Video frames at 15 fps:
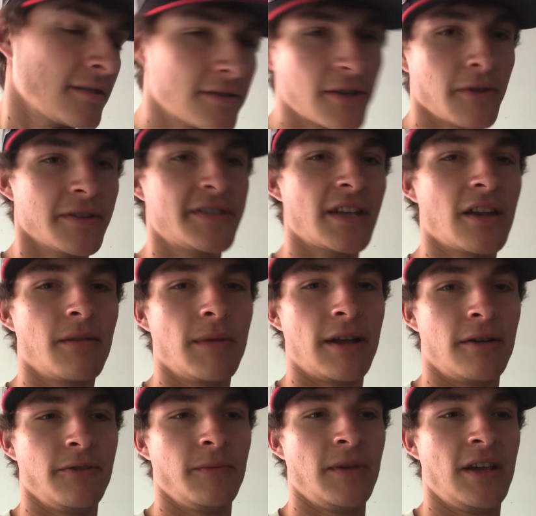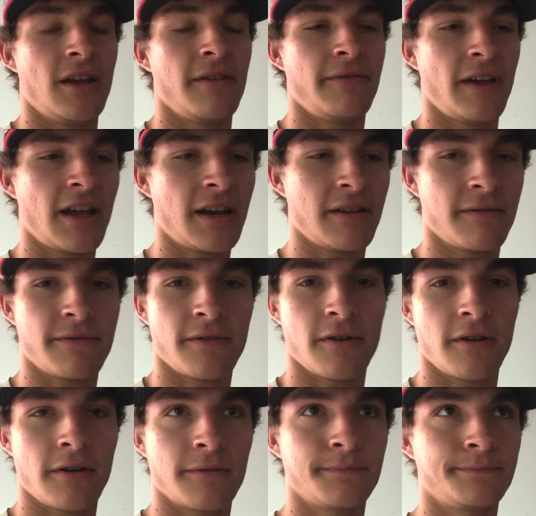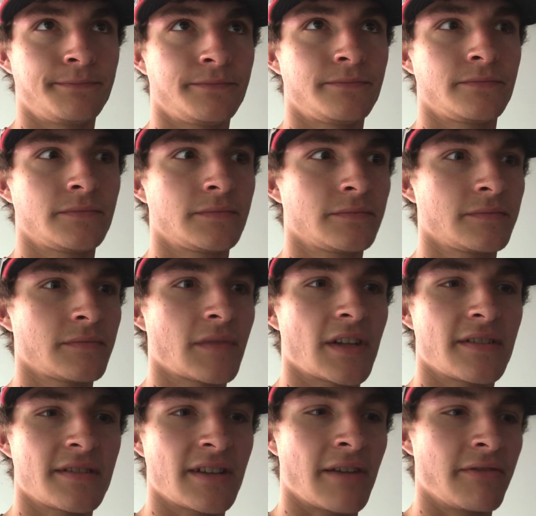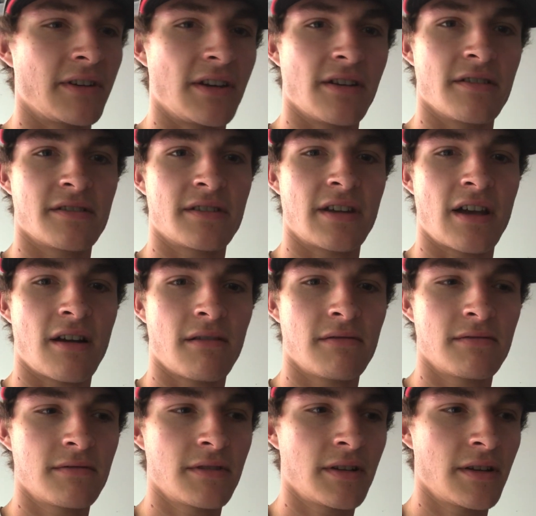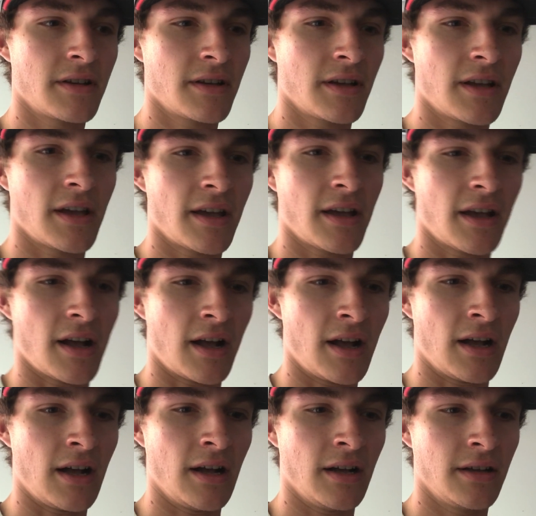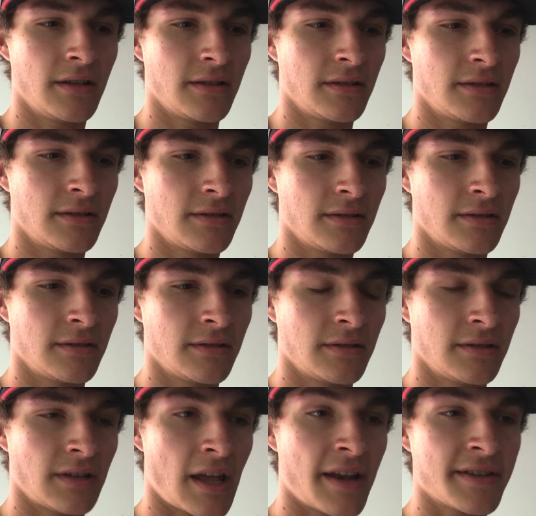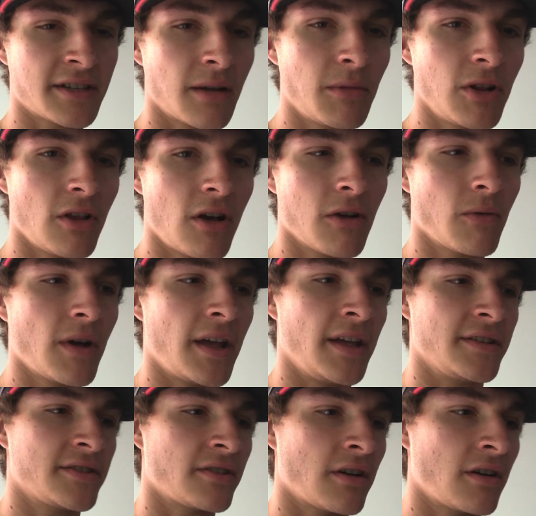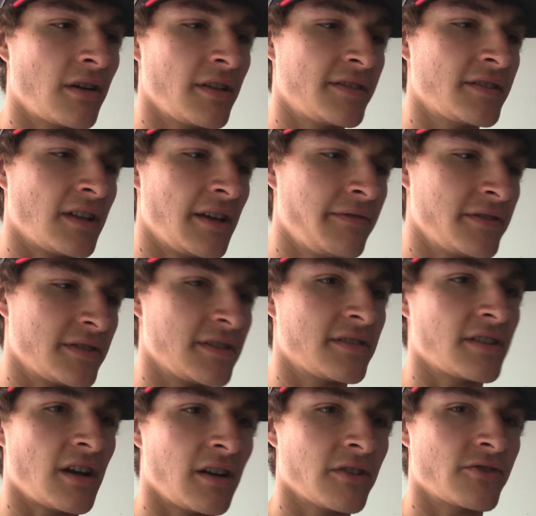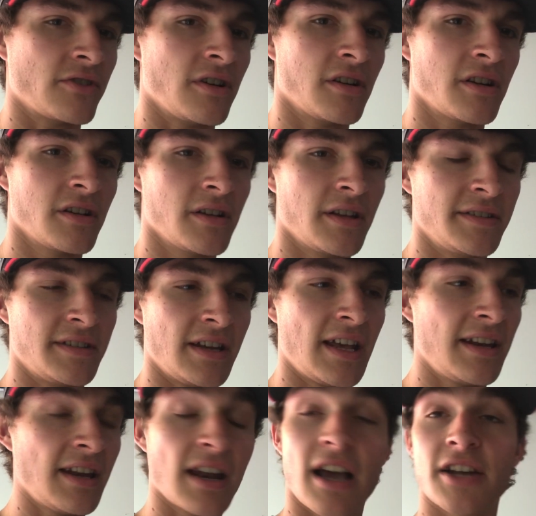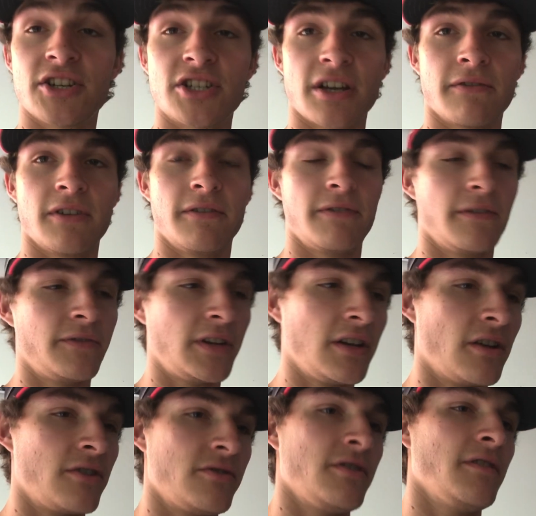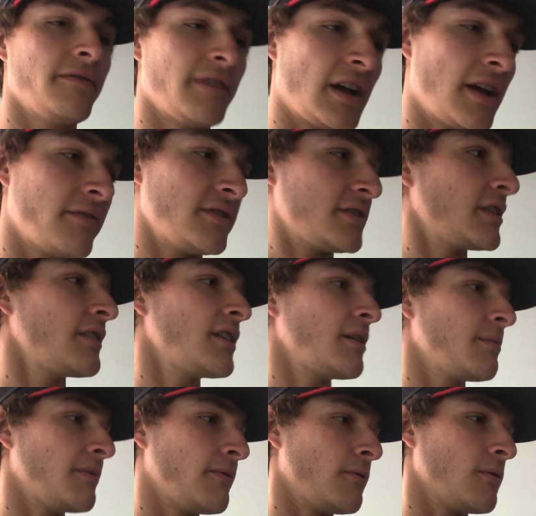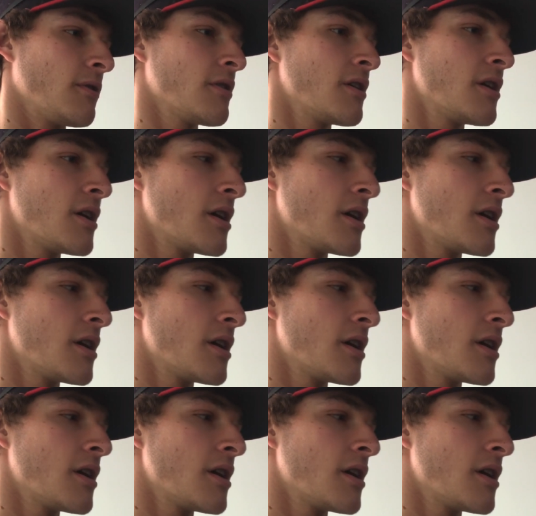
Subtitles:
So it's sentimental to me. I've had it for 7 years now. And it's come a long way. It started its life as a stock truck. It's an 89 Chevy 1500, if I haven't said that before.